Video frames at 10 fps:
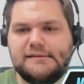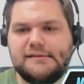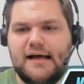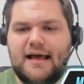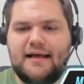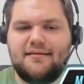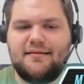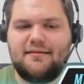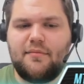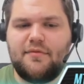has
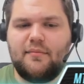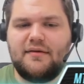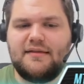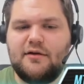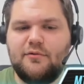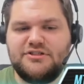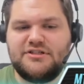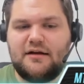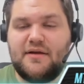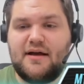something, but then he would
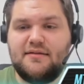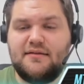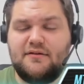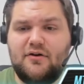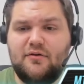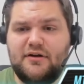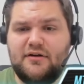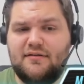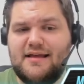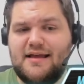check behind the turn
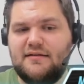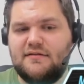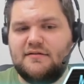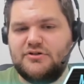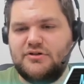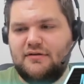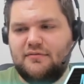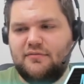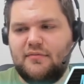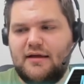because the ace
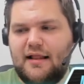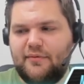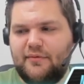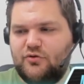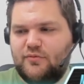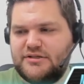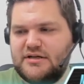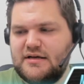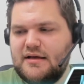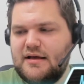shouldn't help him too much.
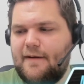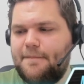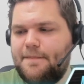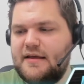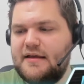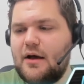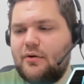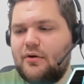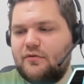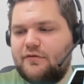He
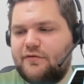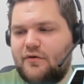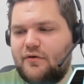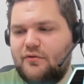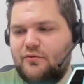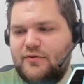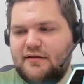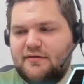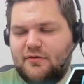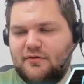now goes for a
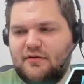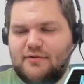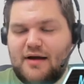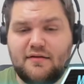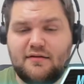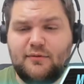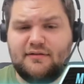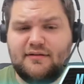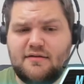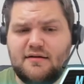really small, rather small
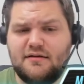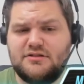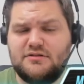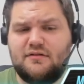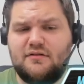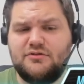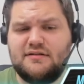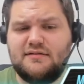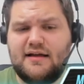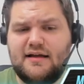sizing, so
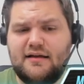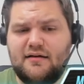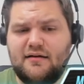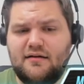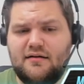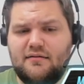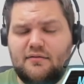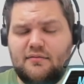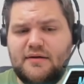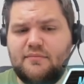just like a
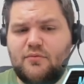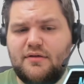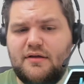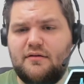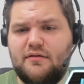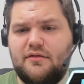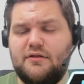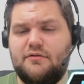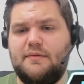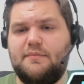bit more than
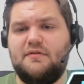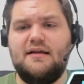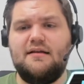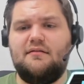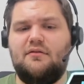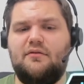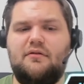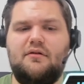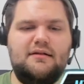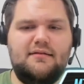33%, so
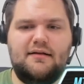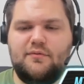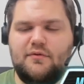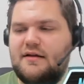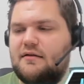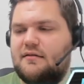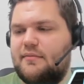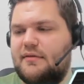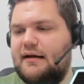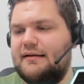36% or
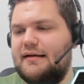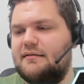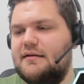something like that.